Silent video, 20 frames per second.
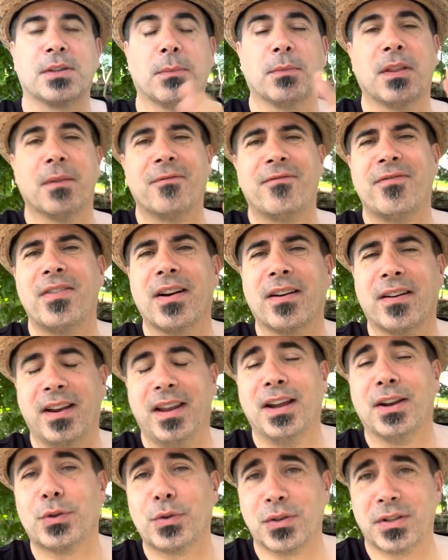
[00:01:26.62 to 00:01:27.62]
of the very
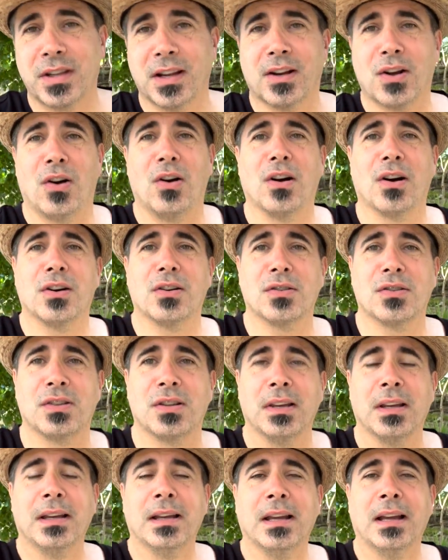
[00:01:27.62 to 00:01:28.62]
interesting cars
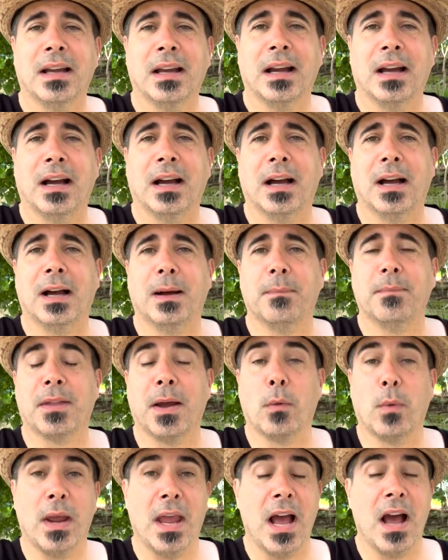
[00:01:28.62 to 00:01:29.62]
um, that
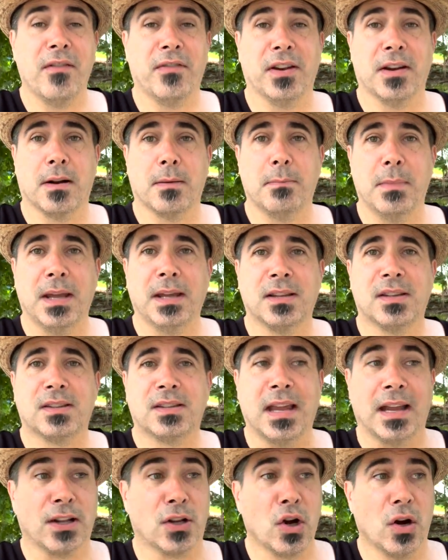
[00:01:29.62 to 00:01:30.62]
we have in our midst
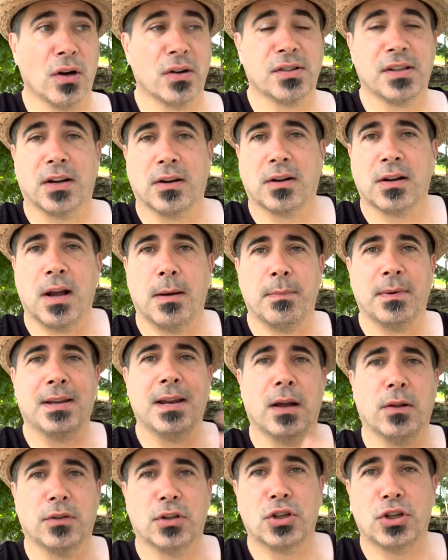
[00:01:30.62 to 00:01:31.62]
and cars that are coming
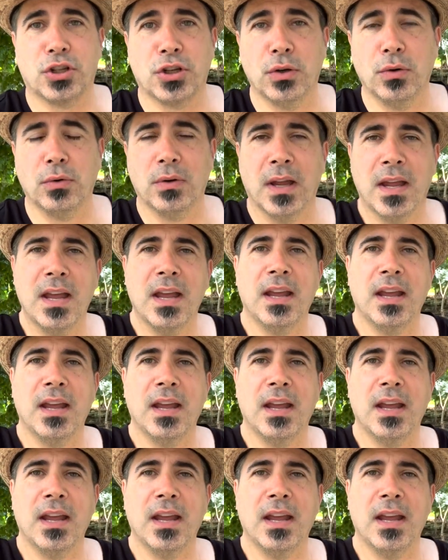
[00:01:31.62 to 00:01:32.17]
down the chute.